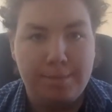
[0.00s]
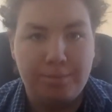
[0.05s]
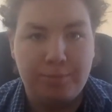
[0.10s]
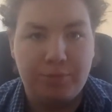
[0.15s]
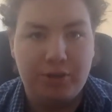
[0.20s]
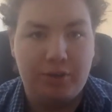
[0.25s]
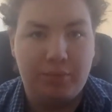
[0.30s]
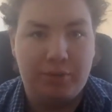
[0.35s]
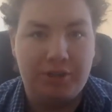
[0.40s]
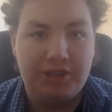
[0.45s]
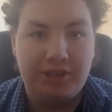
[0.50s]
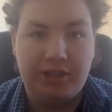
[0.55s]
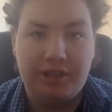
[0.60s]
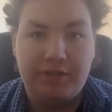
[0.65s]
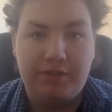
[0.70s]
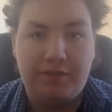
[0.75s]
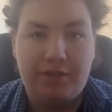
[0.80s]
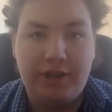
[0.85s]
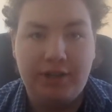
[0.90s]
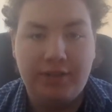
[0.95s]
The way that I
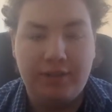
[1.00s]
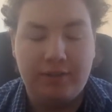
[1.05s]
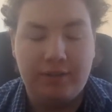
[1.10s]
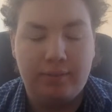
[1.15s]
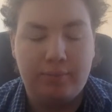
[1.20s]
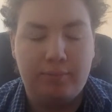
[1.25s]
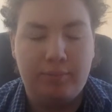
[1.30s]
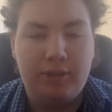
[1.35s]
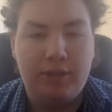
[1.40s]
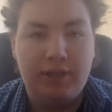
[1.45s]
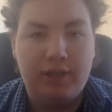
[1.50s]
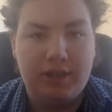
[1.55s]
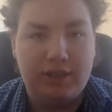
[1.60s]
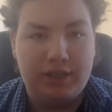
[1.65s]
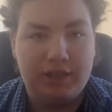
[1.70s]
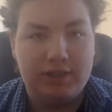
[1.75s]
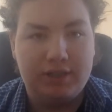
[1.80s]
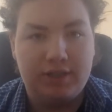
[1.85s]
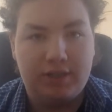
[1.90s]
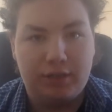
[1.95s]
find them
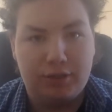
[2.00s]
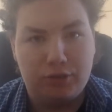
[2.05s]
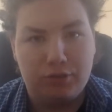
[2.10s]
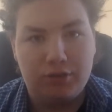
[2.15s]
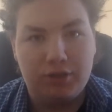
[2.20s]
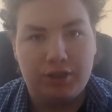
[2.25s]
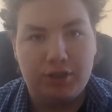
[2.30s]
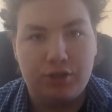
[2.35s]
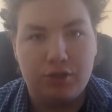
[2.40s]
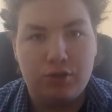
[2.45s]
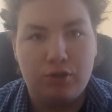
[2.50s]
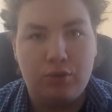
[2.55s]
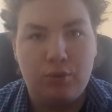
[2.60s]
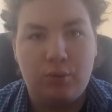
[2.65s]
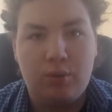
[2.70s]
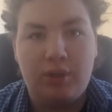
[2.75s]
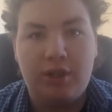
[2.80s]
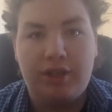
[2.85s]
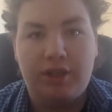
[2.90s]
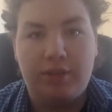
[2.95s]
is literally just
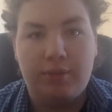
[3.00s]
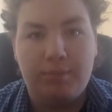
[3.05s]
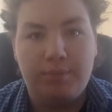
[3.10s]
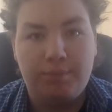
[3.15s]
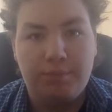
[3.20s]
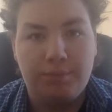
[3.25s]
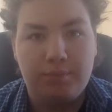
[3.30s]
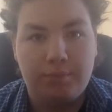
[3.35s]
Googling them.